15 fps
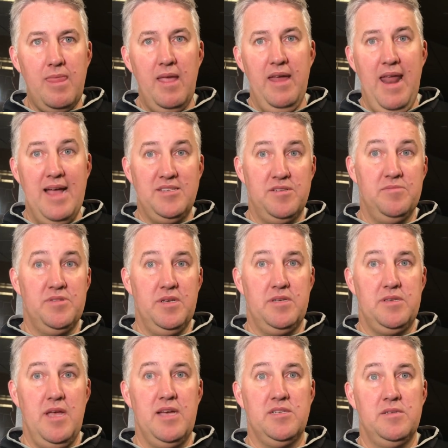and had some
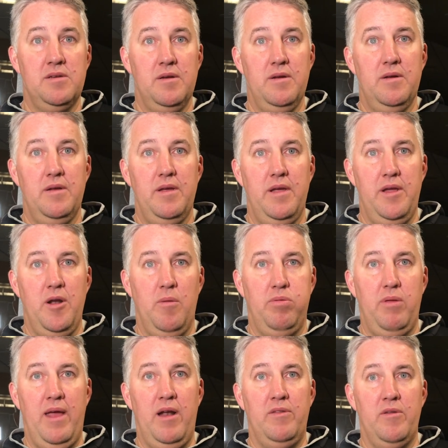success, you know,
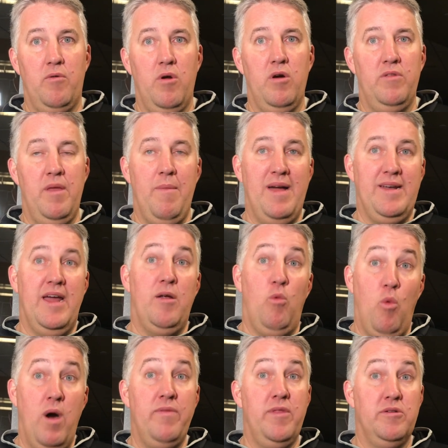playing on the road. They might not
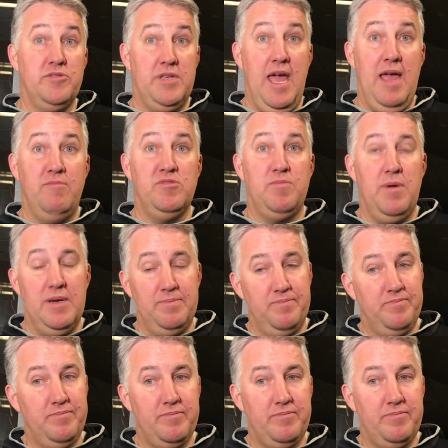have won those games, but,